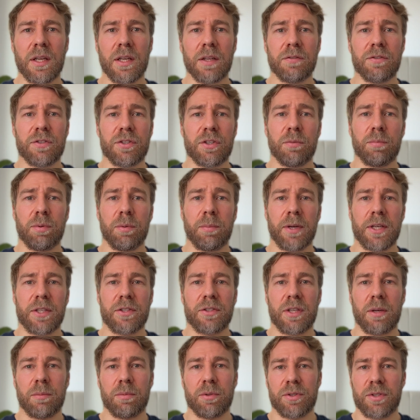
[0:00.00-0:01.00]
If Supabase
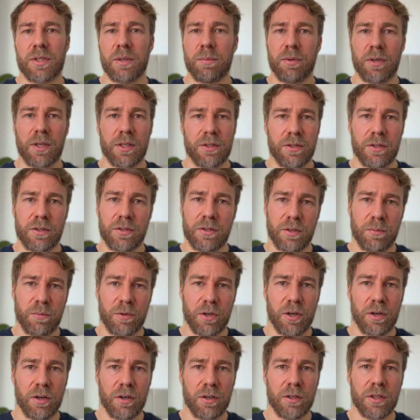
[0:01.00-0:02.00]
doubles their prices
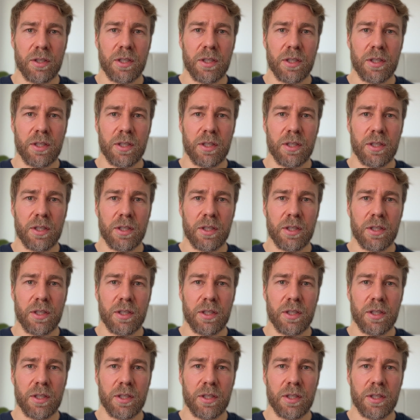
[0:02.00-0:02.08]
tomorrow,